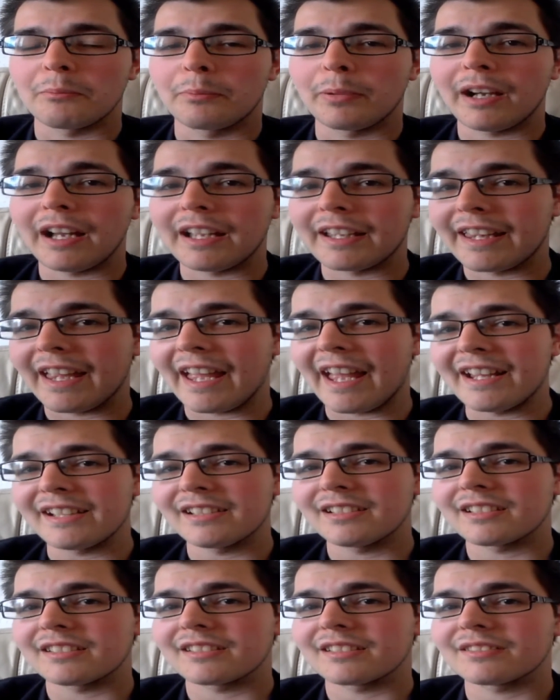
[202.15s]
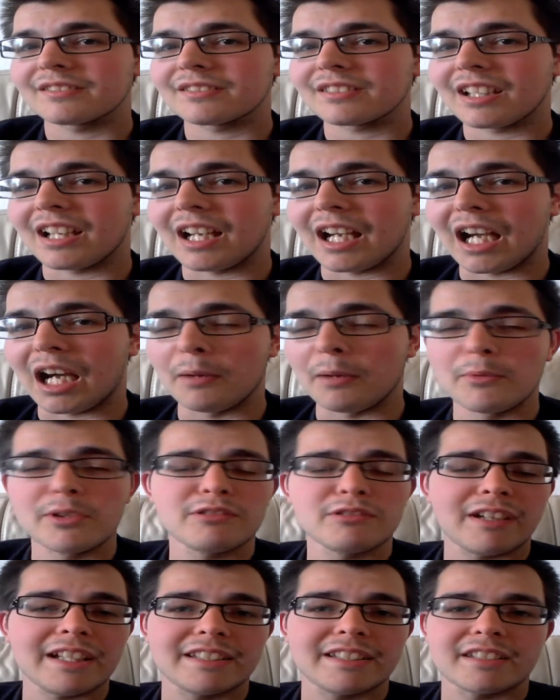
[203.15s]
But again, I
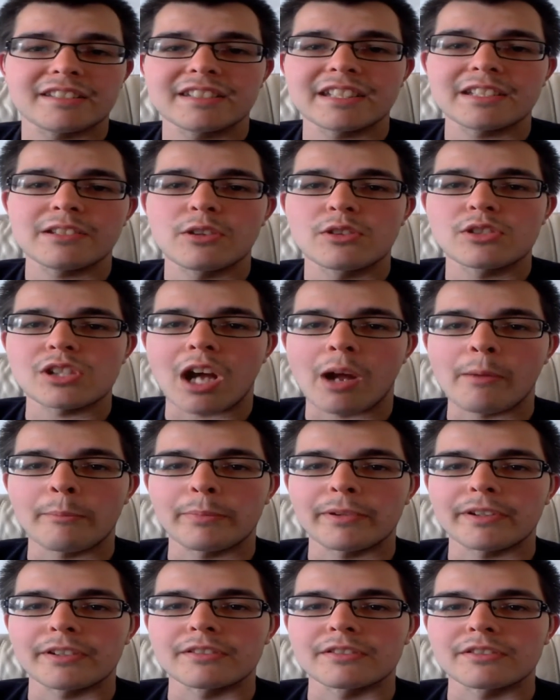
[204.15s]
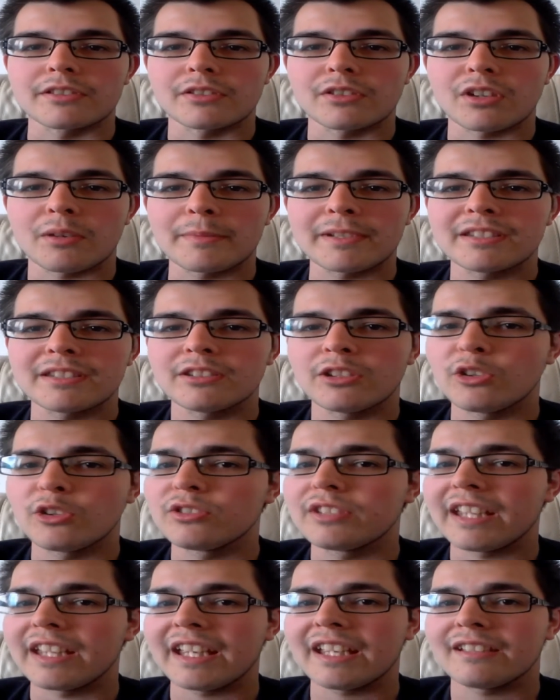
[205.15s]
would like to see new champions,
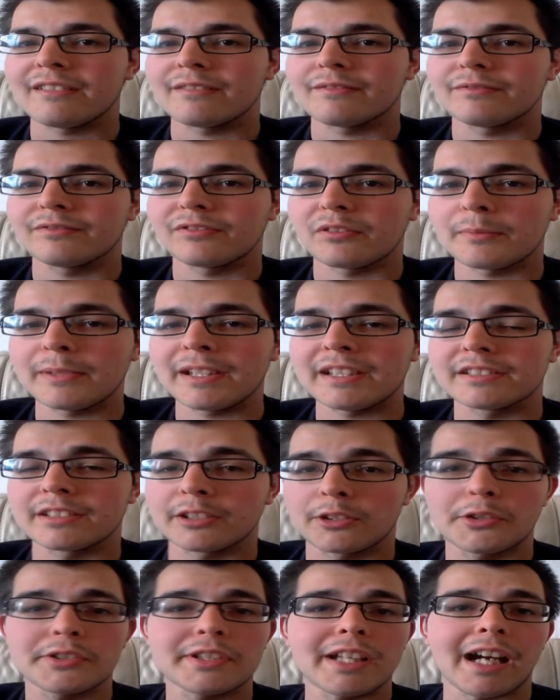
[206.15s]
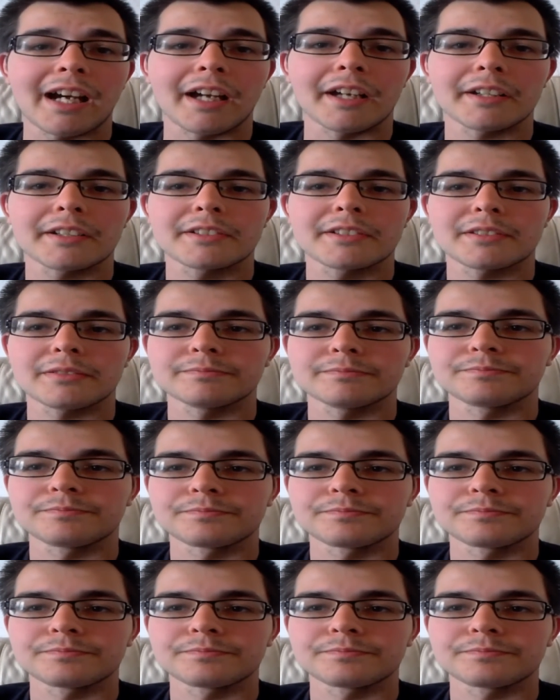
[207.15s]
New Day, for me, is a good act.